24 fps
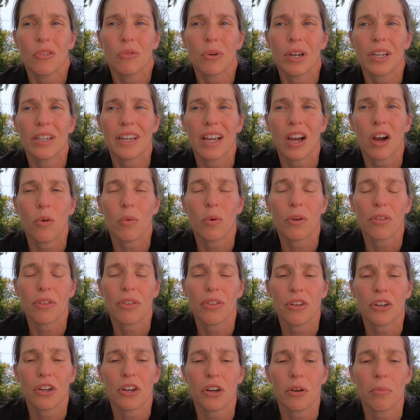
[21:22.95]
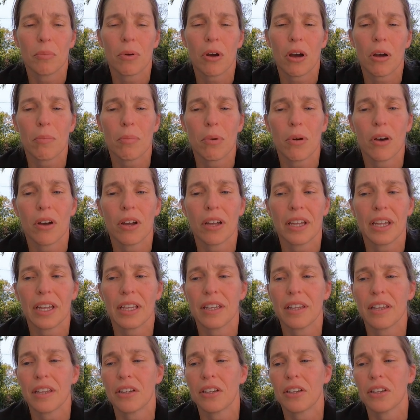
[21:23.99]
right now with their putt-putt
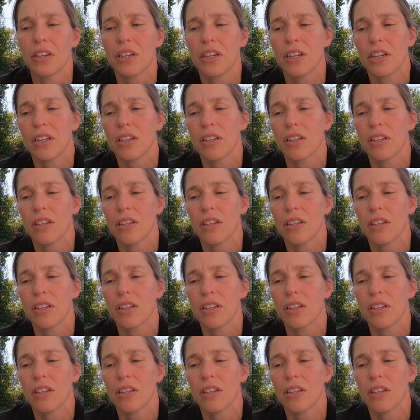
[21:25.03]
and the